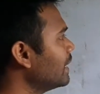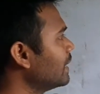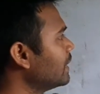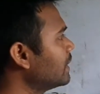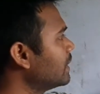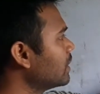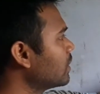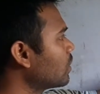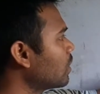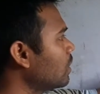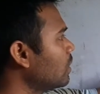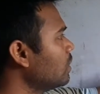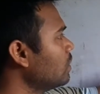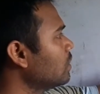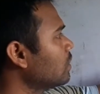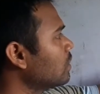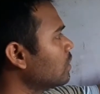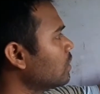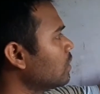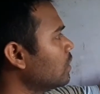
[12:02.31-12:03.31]

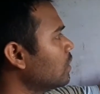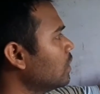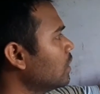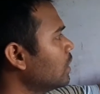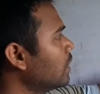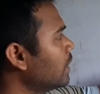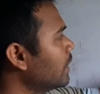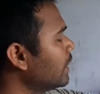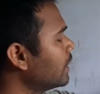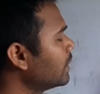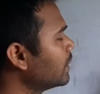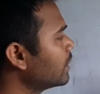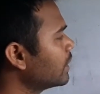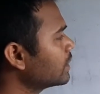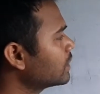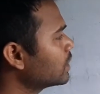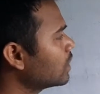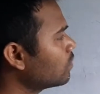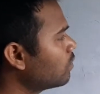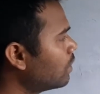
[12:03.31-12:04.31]

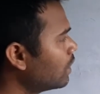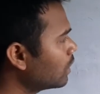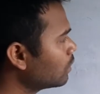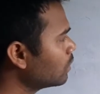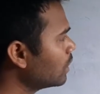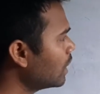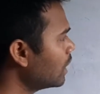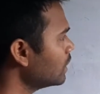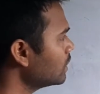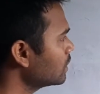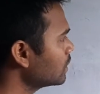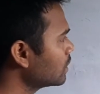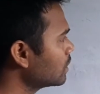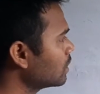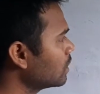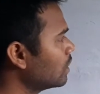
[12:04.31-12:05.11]
integration formulas.